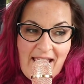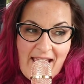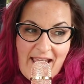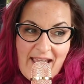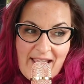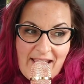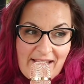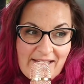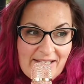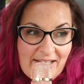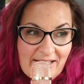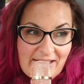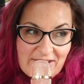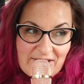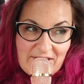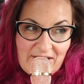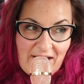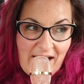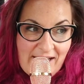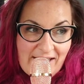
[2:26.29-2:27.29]
and uh,
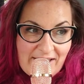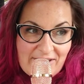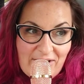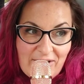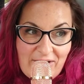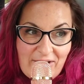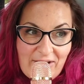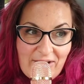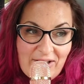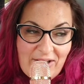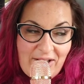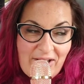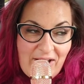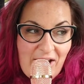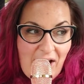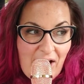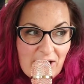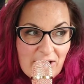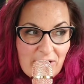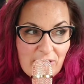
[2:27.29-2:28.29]
she kind of took a,
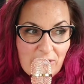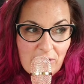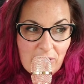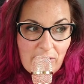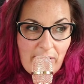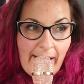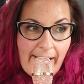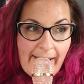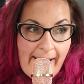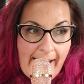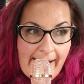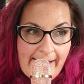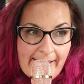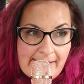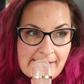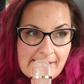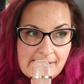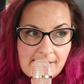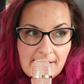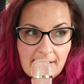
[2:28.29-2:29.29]
a little
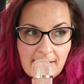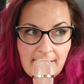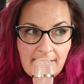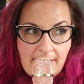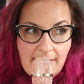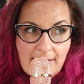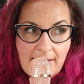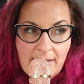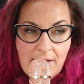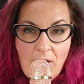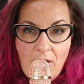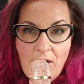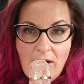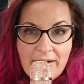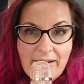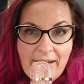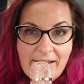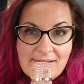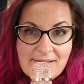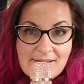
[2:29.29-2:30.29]
hiatus in
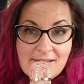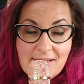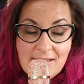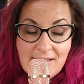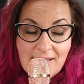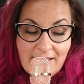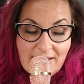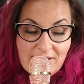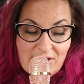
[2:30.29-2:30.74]
August.